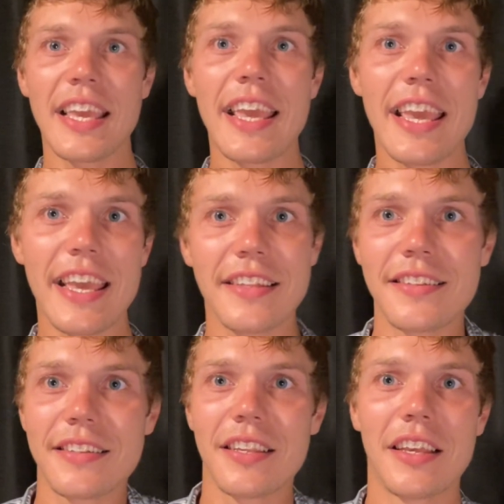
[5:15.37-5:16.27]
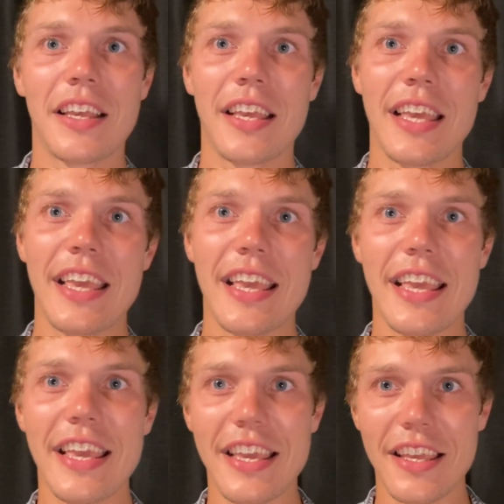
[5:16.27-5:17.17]
It's
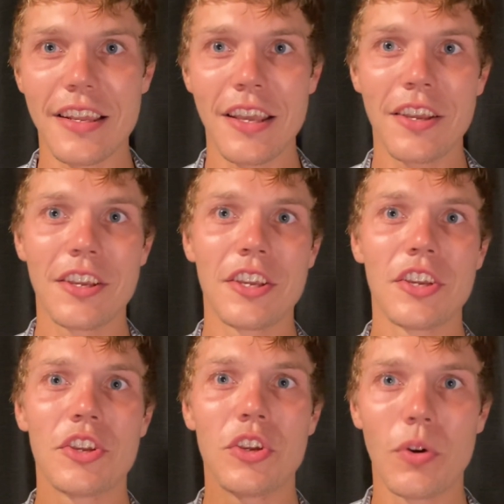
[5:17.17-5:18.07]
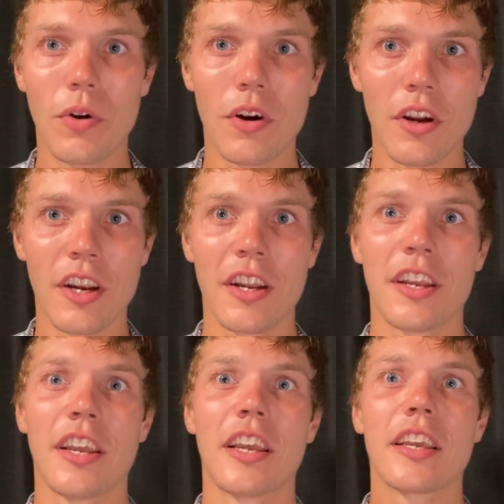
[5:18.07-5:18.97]
in your
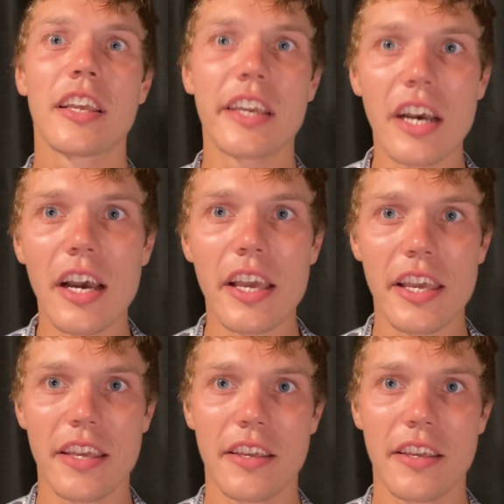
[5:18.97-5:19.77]
gut.